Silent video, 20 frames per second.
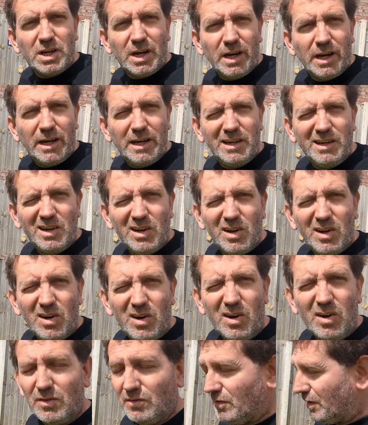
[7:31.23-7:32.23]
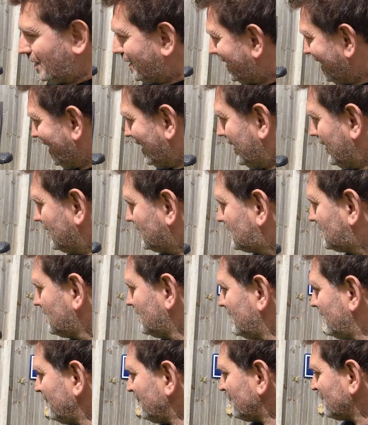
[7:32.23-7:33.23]
chain, on the
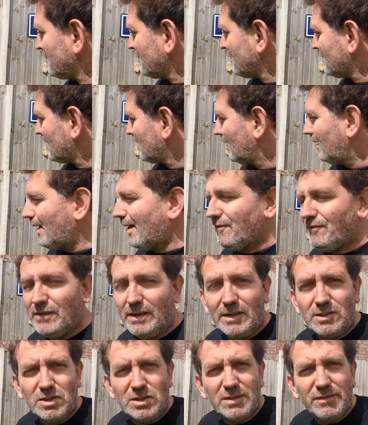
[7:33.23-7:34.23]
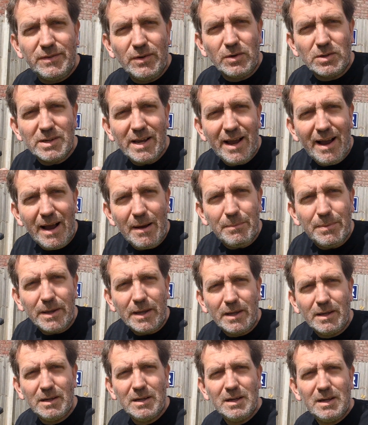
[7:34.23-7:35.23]
gears. Everything just feels
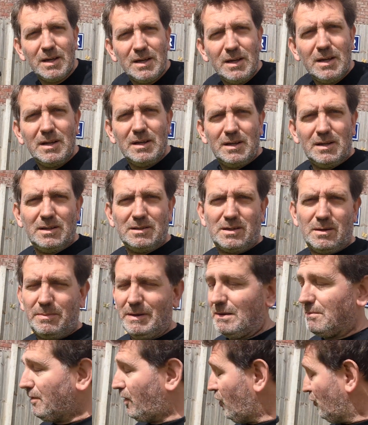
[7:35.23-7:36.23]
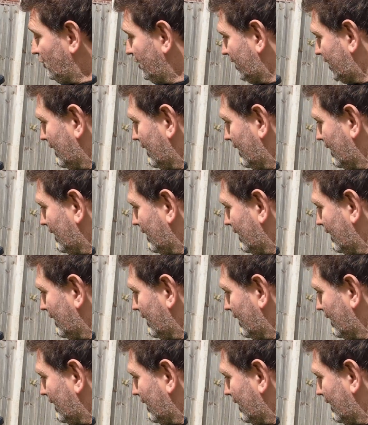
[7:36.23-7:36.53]
happy to be moving